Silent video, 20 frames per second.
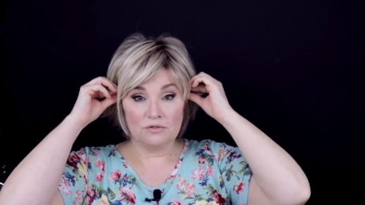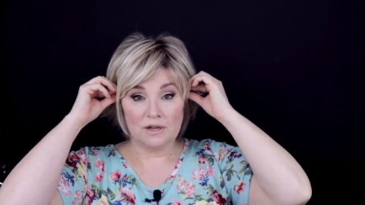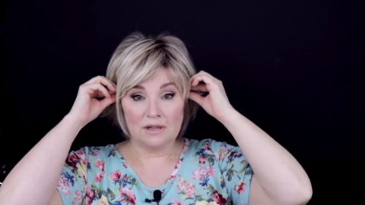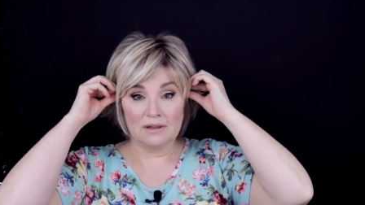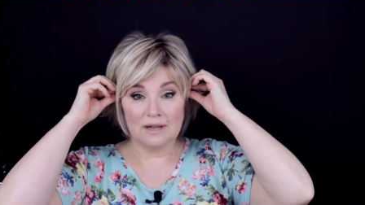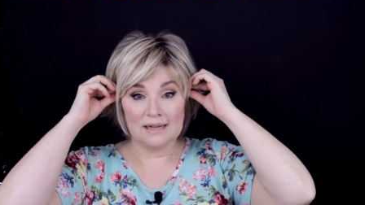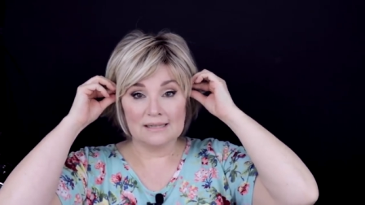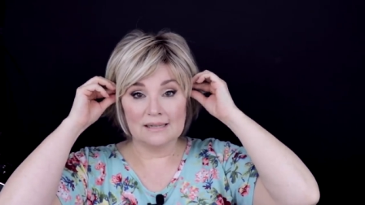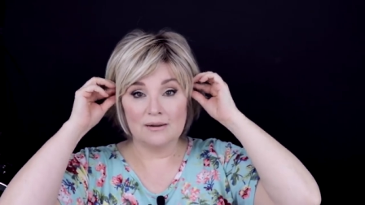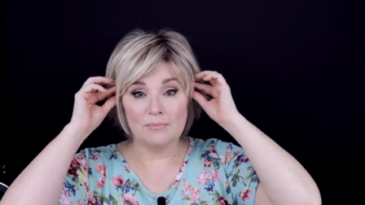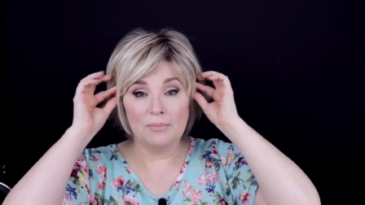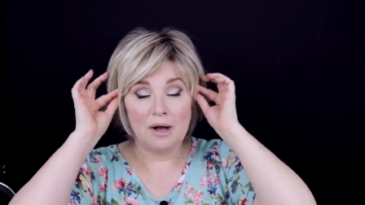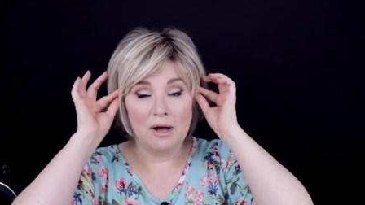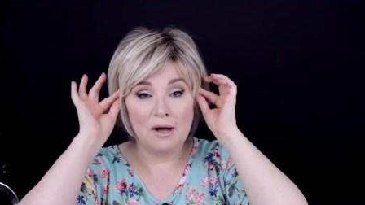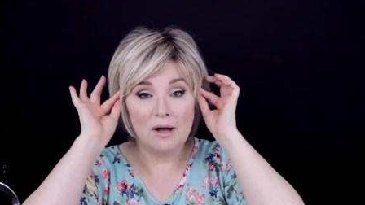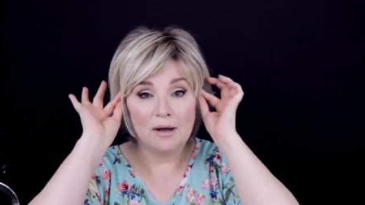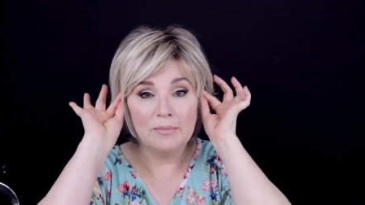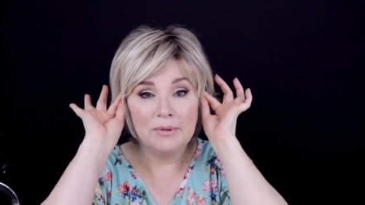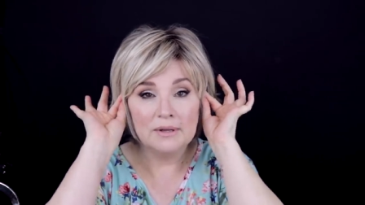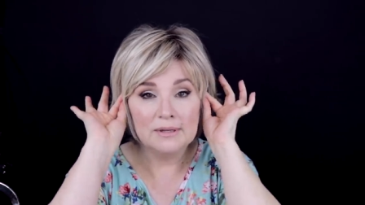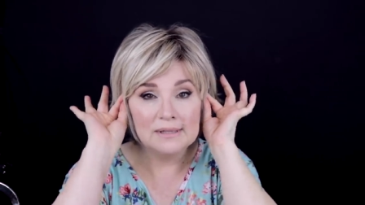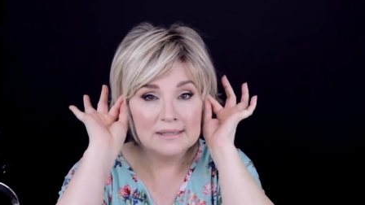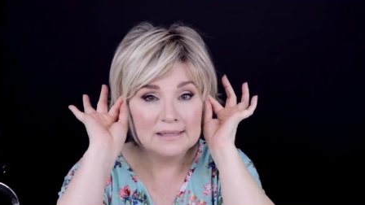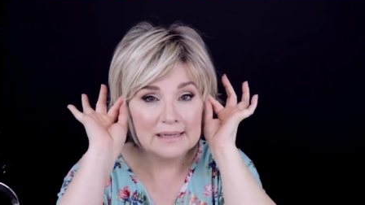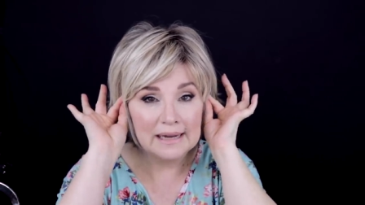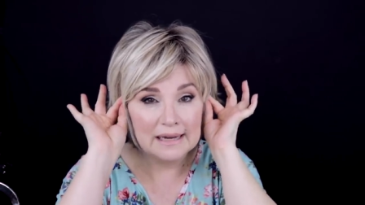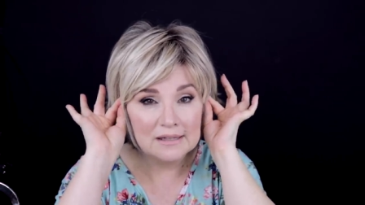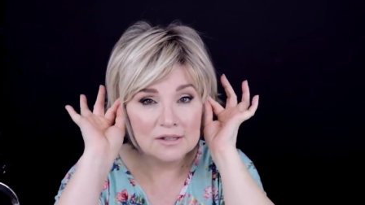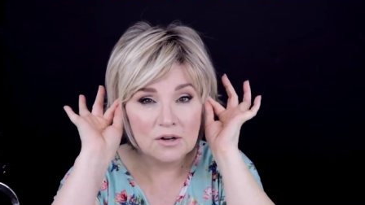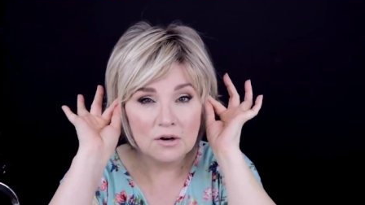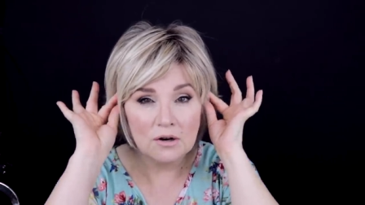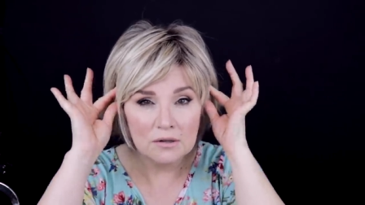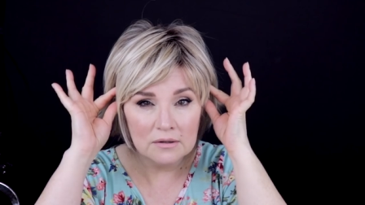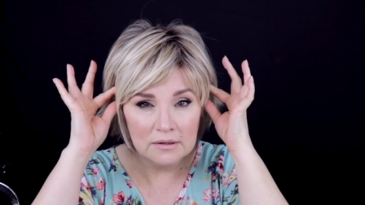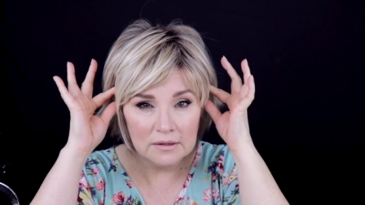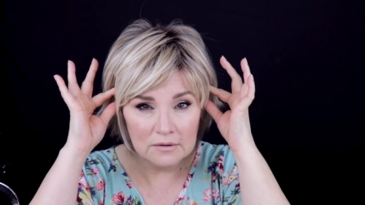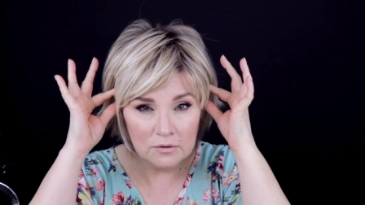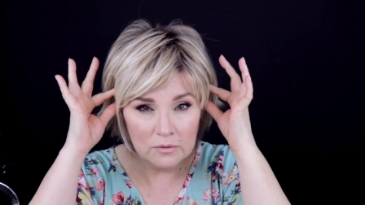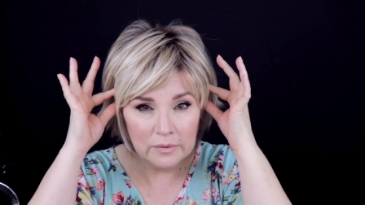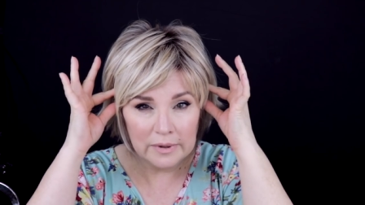the classic bob, the stays are a
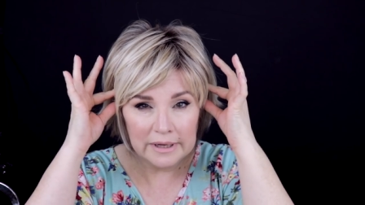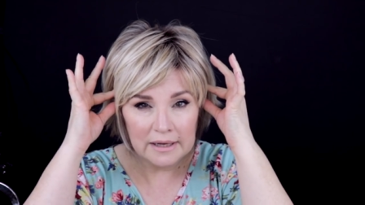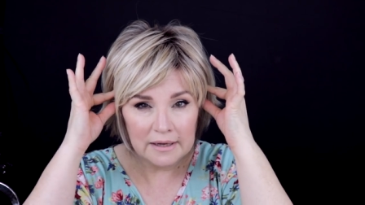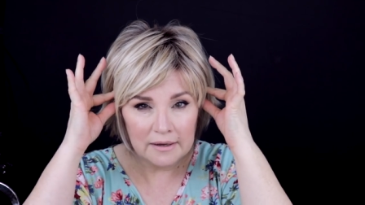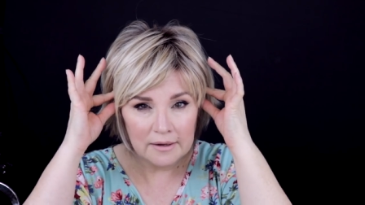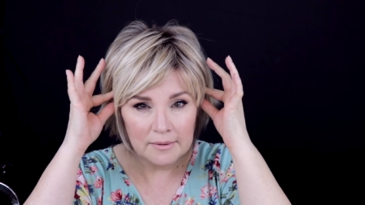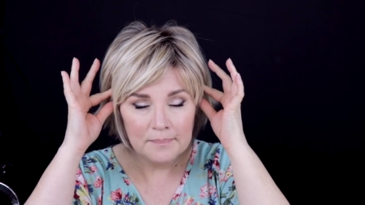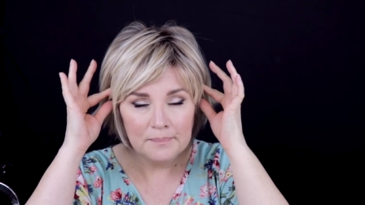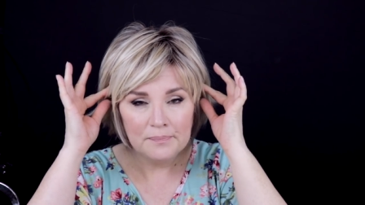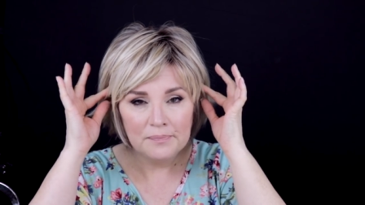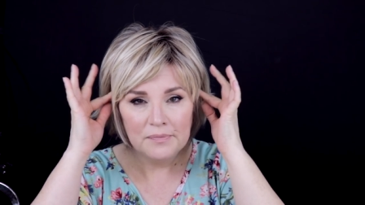little weak.